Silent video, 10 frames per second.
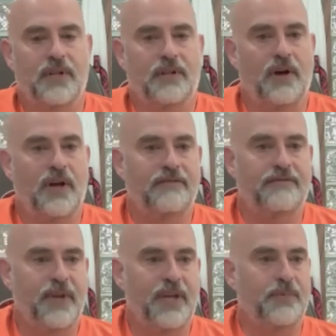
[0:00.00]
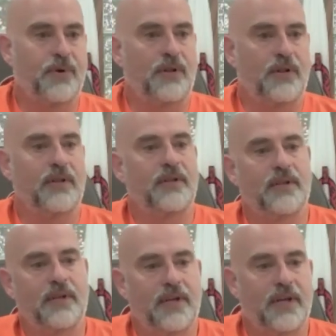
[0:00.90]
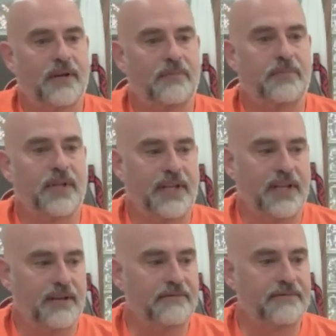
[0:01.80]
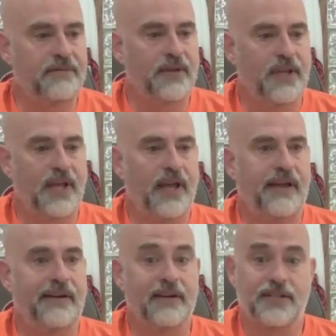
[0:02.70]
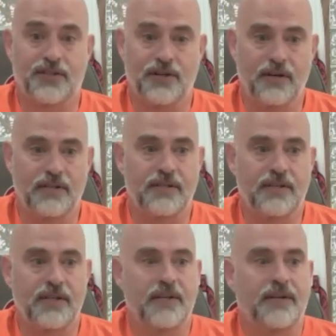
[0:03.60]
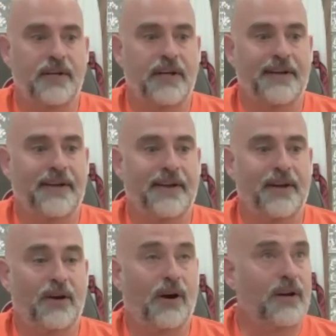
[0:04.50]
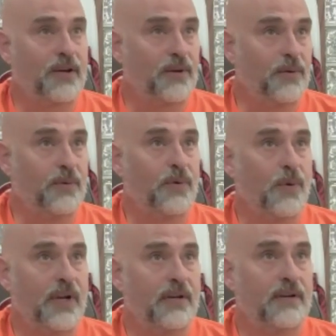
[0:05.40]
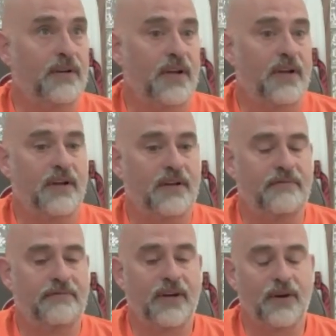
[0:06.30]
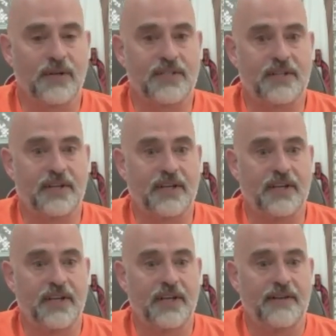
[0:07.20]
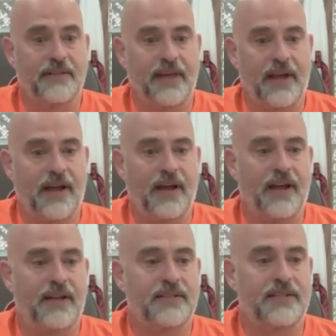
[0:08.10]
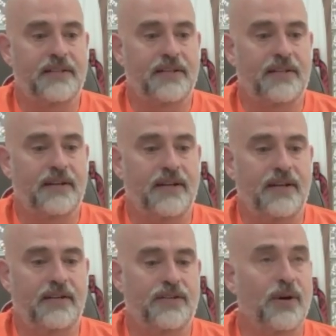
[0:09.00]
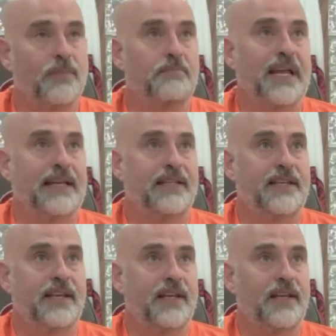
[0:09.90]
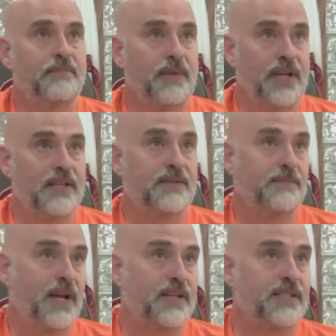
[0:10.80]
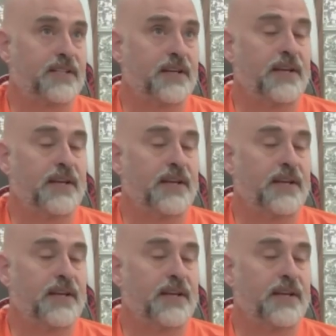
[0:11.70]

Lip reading: lot of people believe and assert and argue quite vigorously that the term Métis means mixed.